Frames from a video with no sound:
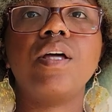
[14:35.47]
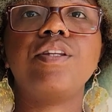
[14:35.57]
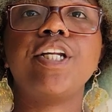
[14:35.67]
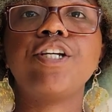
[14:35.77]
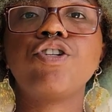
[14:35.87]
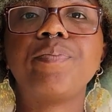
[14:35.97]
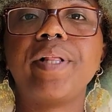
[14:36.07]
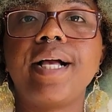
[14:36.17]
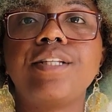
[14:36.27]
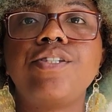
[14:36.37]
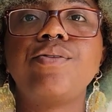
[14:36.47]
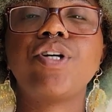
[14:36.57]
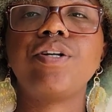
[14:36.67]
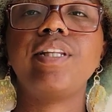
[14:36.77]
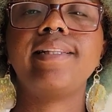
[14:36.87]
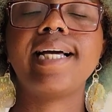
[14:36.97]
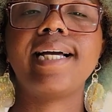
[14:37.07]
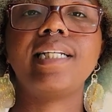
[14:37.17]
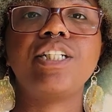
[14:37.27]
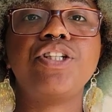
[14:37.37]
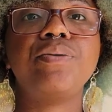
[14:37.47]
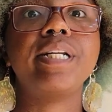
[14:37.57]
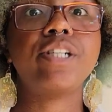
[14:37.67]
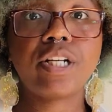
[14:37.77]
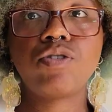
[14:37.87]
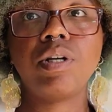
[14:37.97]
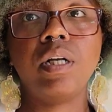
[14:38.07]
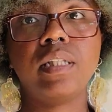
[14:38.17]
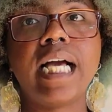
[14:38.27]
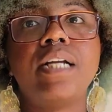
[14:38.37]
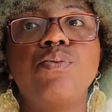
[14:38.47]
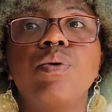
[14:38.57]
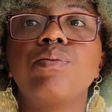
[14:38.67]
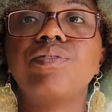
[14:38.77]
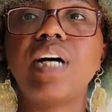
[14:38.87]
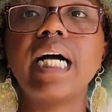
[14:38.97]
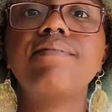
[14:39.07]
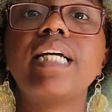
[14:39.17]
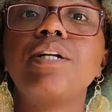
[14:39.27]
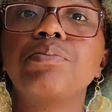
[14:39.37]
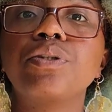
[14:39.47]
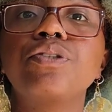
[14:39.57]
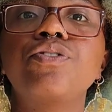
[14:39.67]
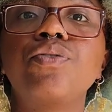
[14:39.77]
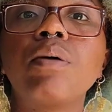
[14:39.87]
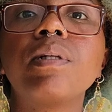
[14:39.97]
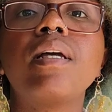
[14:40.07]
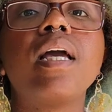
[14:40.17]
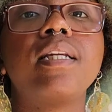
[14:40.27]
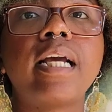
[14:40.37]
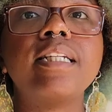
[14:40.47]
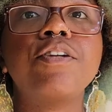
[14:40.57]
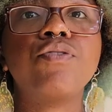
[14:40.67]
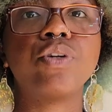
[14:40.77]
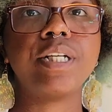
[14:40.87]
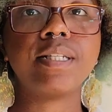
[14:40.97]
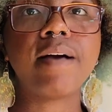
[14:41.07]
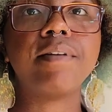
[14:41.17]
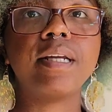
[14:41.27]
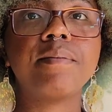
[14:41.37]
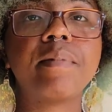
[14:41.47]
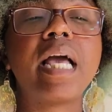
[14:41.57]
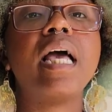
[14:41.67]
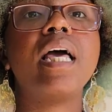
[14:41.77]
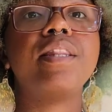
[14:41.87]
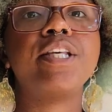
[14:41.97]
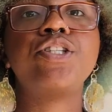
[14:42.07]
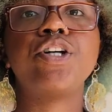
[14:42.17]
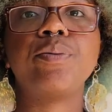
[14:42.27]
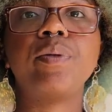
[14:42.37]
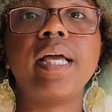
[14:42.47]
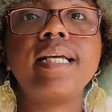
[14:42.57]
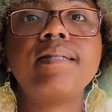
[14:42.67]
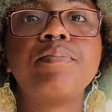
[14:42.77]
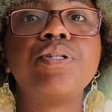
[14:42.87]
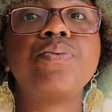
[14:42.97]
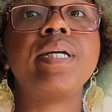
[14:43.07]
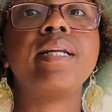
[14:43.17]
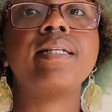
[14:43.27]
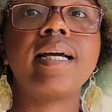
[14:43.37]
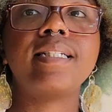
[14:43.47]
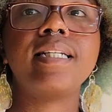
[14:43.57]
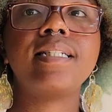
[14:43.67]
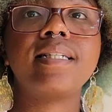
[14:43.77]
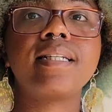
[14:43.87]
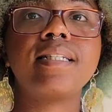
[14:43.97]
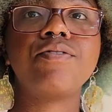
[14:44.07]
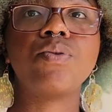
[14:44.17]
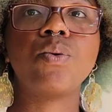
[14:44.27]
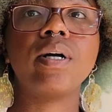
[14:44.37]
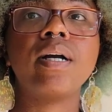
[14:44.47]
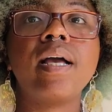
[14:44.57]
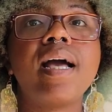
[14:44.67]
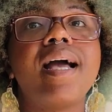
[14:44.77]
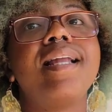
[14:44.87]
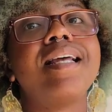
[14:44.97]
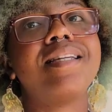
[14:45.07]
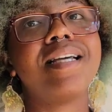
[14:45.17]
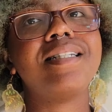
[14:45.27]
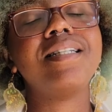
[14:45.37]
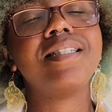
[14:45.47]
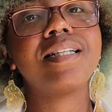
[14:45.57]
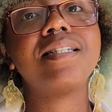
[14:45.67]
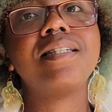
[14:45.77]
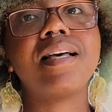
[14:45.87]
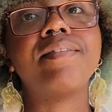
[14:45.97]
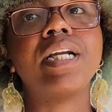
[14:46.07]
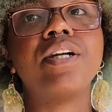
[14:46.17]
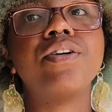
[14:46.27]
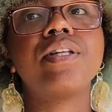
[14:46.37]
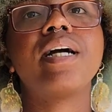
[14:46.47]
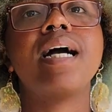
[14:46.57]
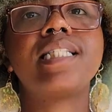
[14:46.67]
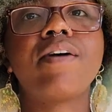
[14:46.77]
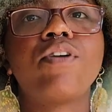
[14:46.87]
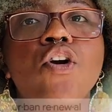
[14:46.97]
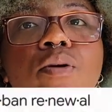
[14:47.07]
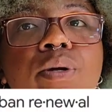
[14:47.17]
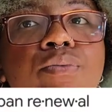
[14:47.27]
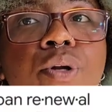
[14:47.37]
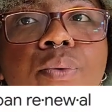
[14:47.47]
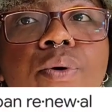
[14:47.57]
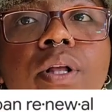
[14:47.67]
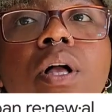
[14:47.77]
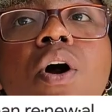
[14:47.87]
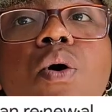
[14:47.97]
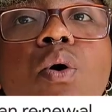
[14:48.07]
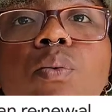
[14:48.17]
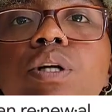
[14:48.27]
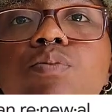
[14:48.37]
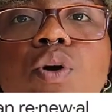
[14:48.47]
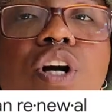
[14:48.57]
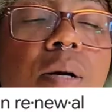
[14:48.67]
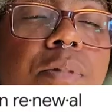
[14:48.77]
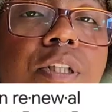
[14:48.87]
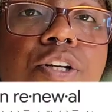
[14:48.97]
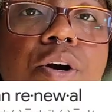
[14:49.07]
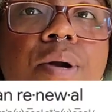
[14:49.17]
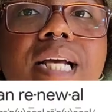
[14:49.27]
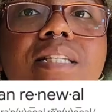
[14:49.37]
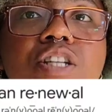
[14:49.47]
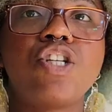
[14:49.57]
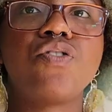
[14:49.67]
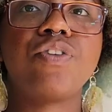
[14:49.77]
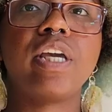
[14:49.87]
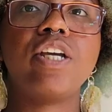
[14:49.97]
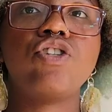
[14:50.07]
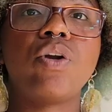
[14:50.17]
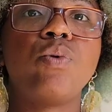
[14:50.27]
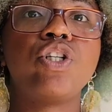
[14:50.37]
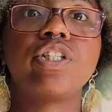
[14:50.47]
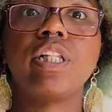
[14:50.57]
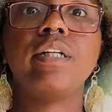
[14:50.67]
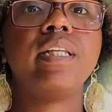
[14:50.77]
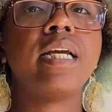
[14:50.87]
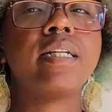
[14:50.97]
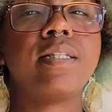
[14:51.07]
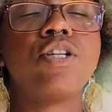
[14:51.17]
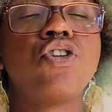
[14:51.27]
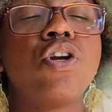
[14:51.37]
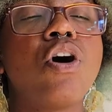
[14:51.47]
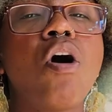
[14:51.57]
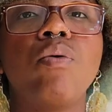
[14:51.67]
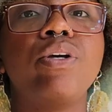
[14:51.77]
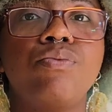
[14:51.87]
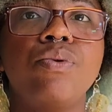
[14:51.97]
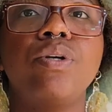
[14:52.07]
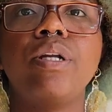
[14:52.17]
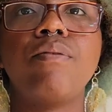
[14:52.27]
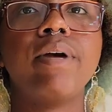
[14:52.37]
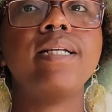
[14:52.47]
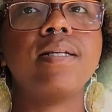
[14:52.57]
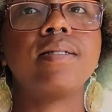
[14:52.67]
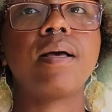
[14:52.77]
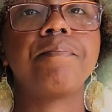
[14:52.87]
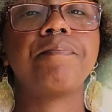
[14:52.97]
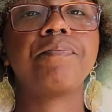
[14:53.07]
The initial plans to turn the land into industrial land were revived and approved formally in nineteen forty-seven. This took place between nineteen sixty-four and nineteen sixty-seven under the guise of urban renewal, or what's more commonly known as gentrification, which is clearly a decision always rooted in racism.